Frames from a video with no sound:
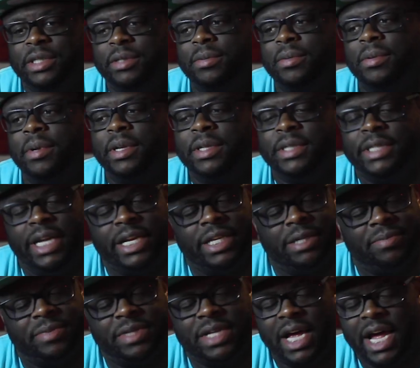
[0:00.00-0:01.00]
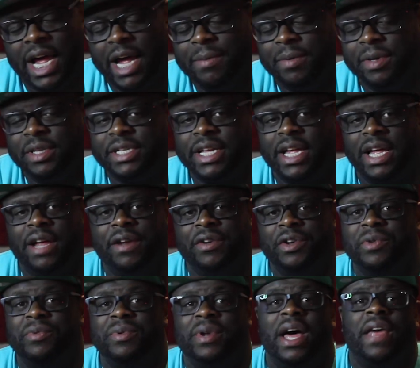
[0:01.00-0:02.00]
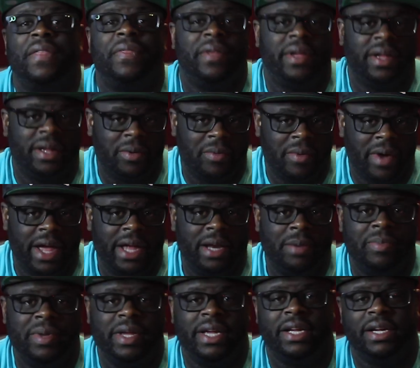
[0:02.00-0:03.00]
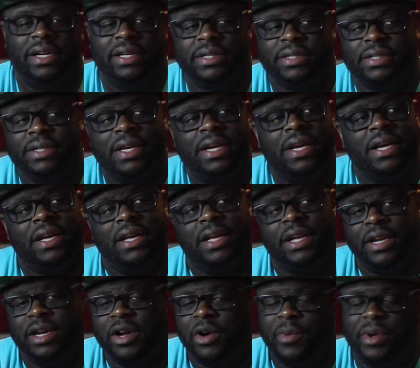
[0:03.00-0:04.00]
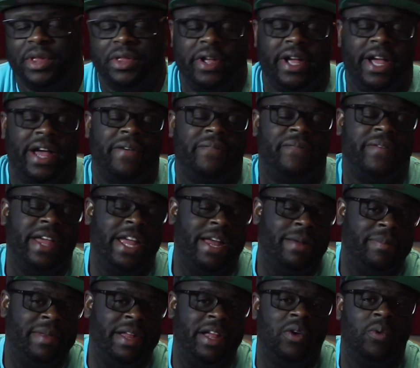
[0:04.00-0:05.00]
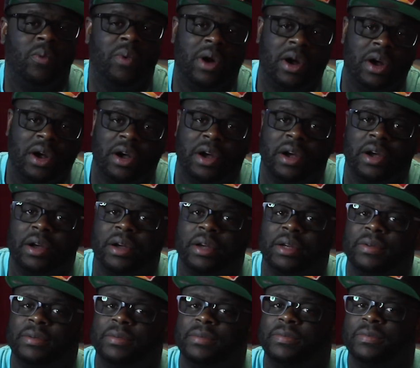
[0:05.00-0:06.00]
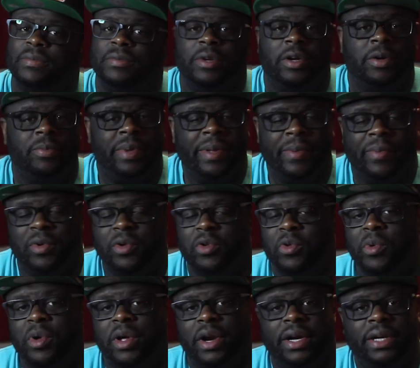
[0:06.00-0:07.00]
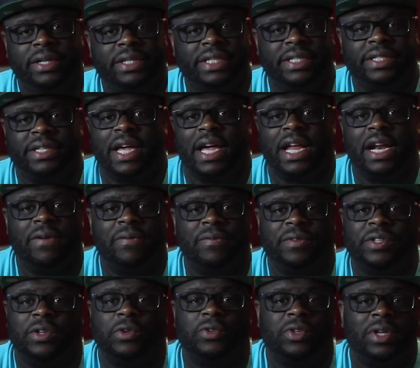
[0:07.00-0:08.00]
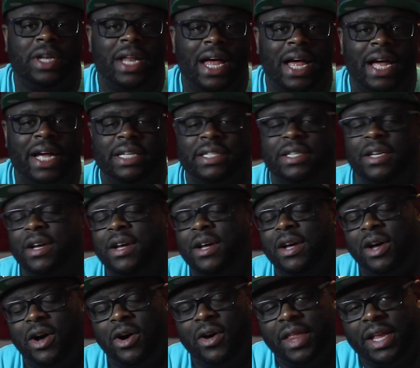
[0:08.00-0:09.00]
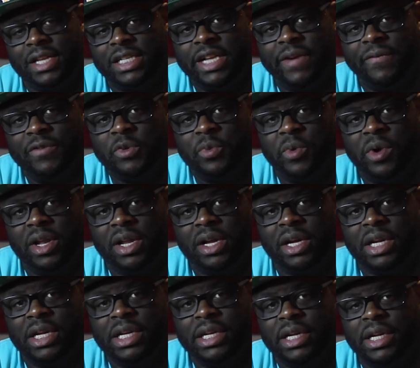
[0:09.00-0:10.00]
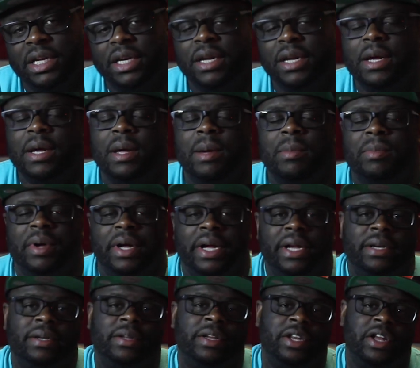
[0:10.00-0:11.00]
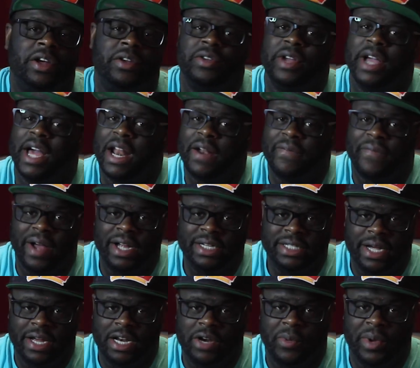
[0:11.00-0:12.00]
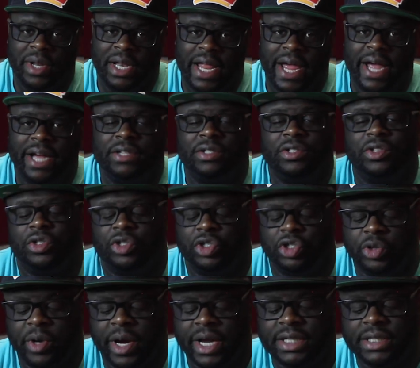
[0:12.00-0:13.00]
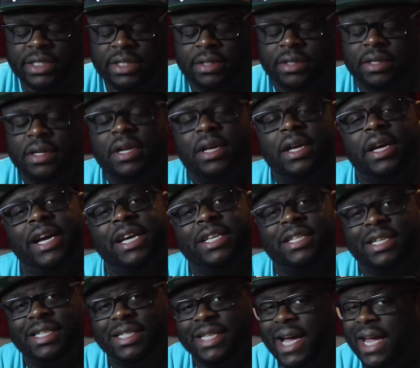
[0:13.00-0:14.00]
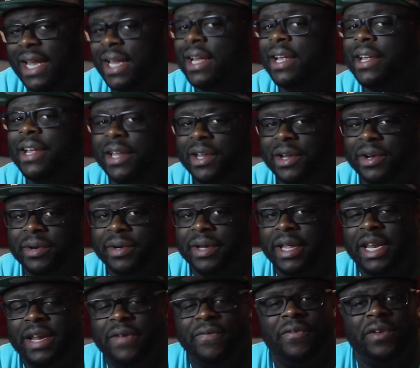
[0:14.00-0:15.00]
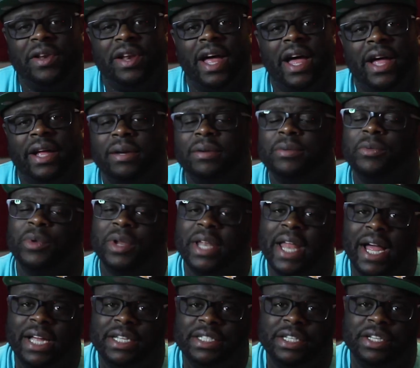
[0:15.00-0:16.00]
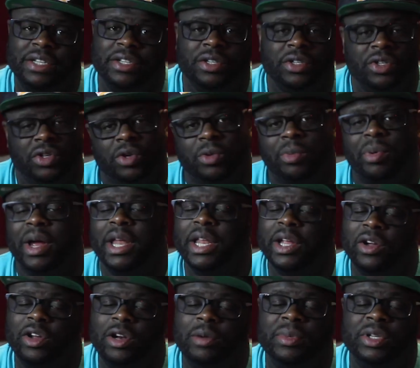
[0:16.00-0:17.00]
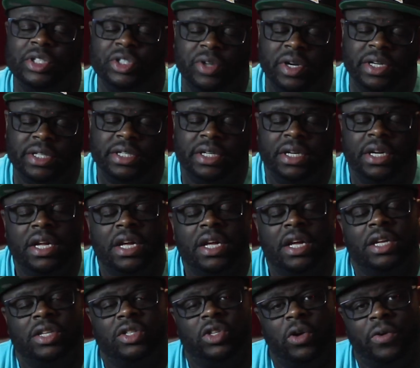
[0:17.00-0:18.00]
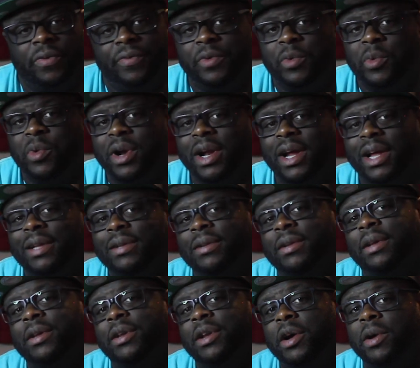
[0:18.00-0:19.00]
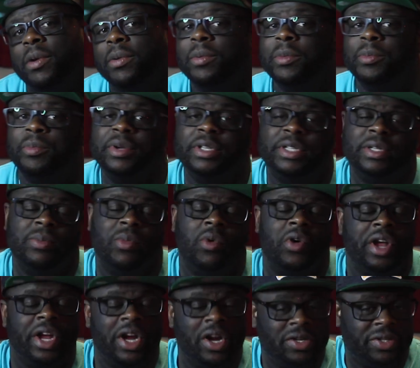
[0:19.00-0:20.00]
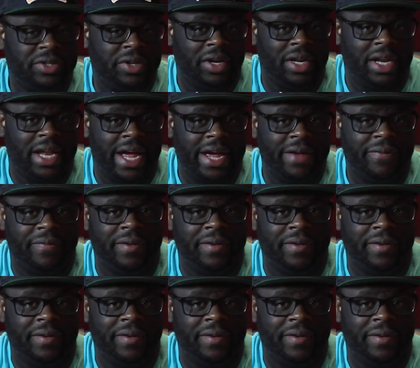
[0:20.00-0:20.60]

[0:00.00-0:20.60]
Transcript: To set some time, just kind of do nothing, right? Because whether you got family, work, people who want to just kind of socialize, all that stuff is well and good, but you got to find time to relax. Stress is a silent killer, and if you're not relaxing, you're probably going to be stressing. So if you want to, put some more years in your life,